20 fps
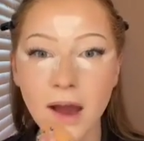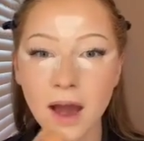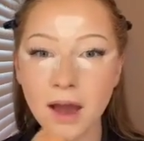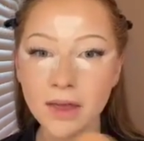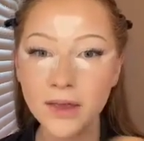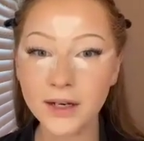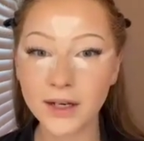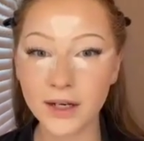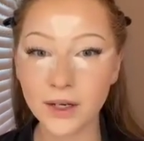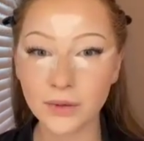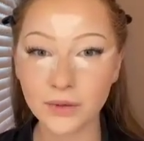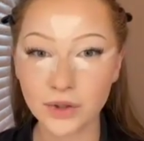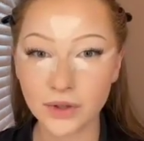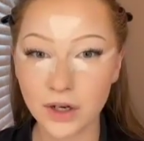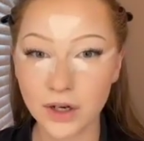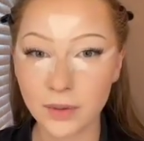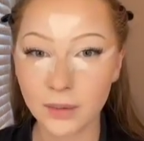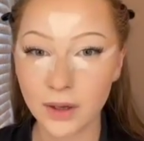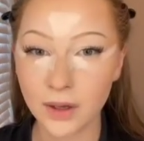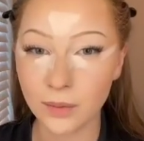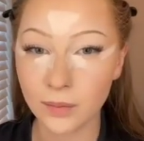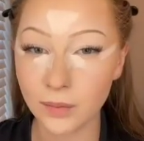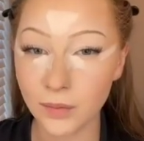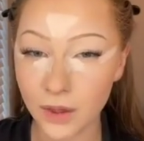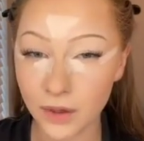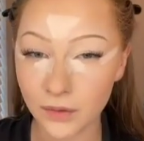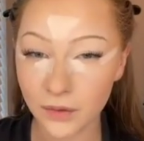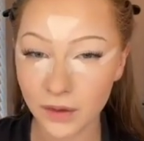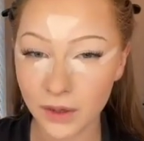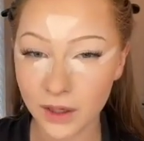And then he was trying to make
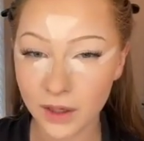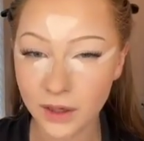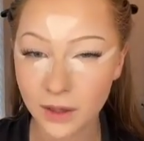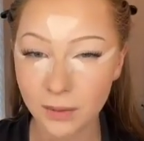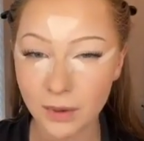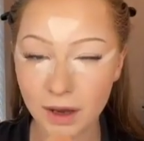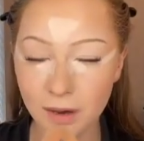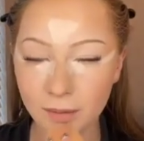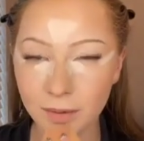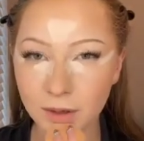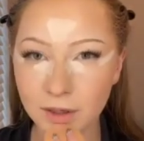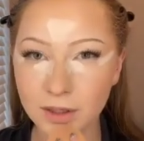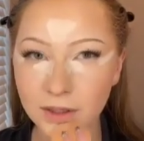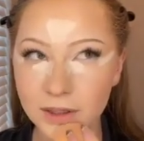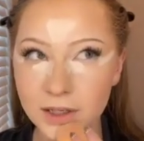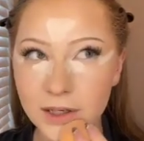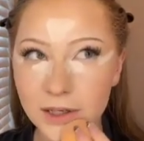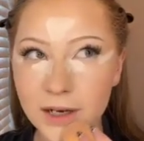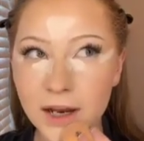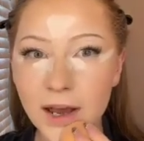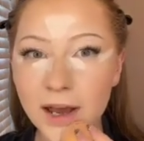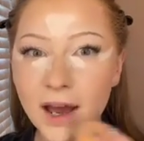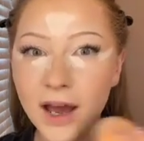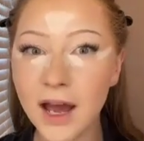me feel like the bad person.